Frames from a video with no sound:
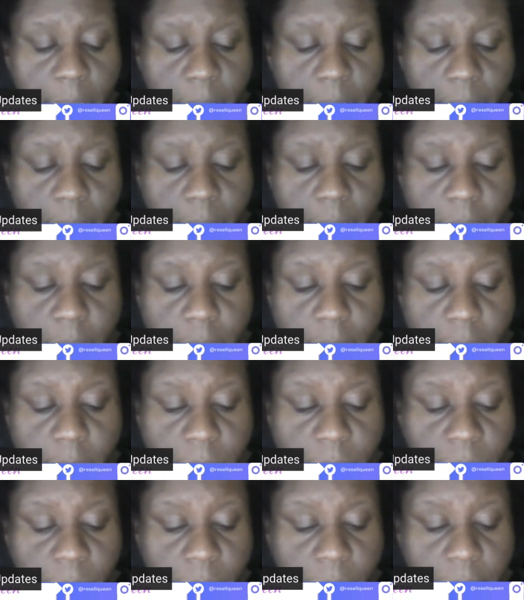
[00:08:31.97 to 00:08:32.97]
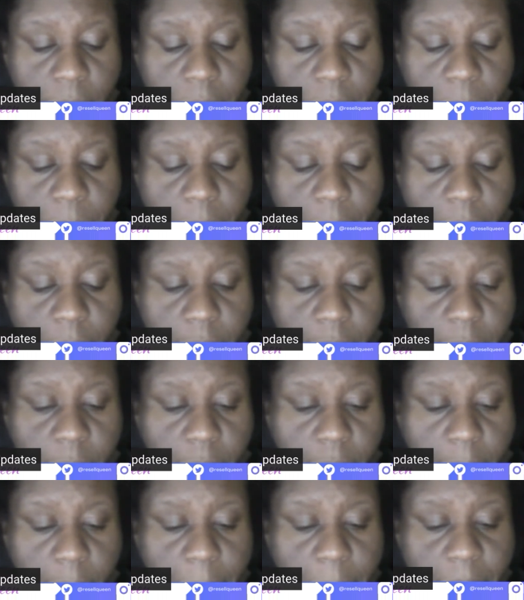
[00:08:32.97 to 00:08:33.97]
That's with
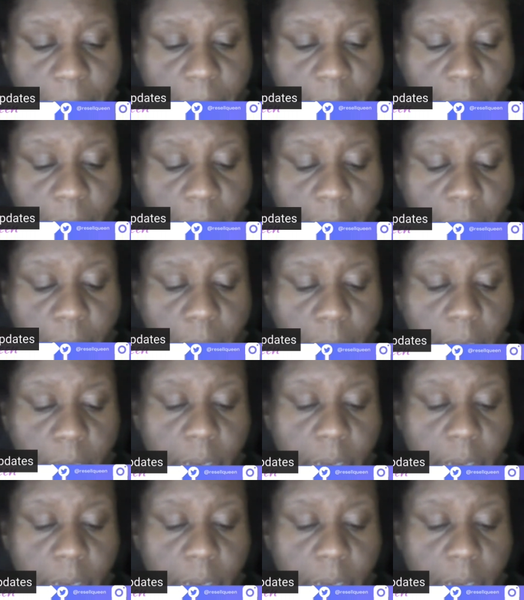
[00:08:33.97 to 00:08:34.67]
Amazon.